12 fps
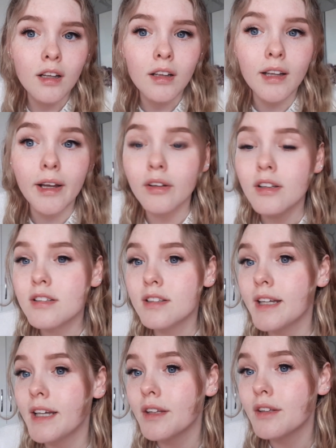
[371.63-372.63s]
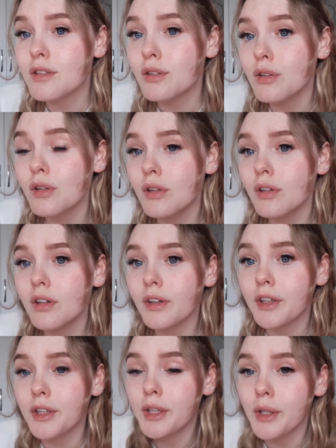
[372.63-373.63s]
Like honestly, they're so
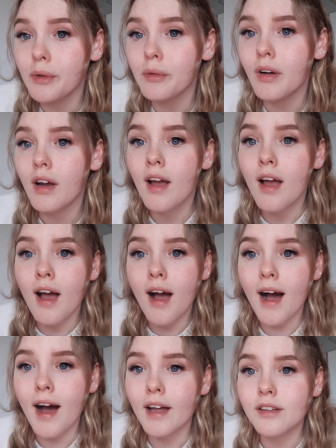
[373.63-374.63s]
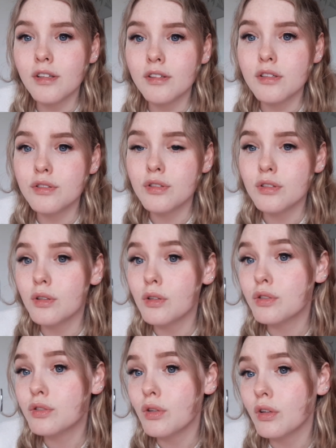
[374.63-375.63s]
cute and they just
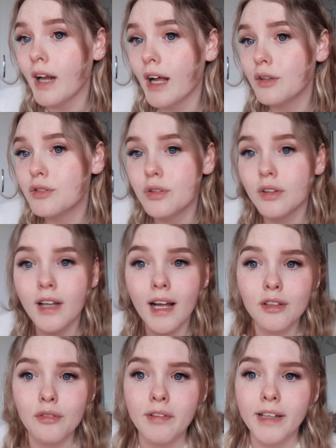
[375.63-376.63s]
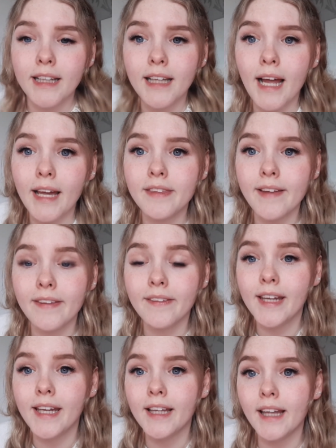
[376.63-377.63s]
look so natural, and I really like that
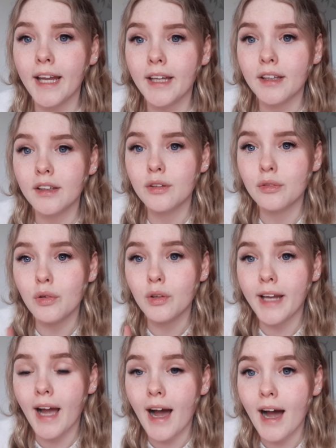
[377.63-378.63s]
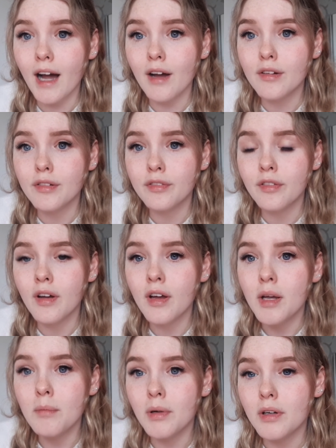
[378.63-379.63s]
they're only half
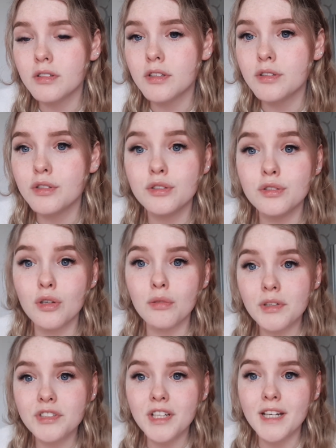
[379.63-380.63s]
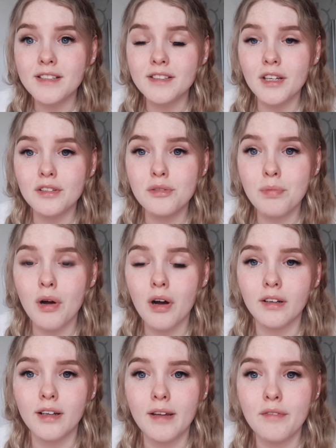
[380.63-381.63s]
because they're just so much easier to put
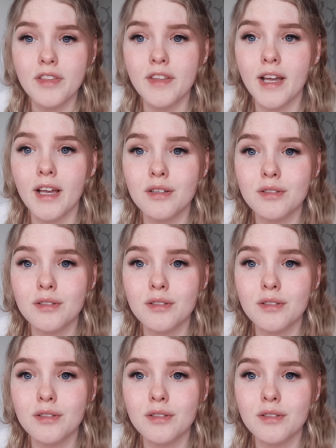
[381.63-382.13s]
on and everything.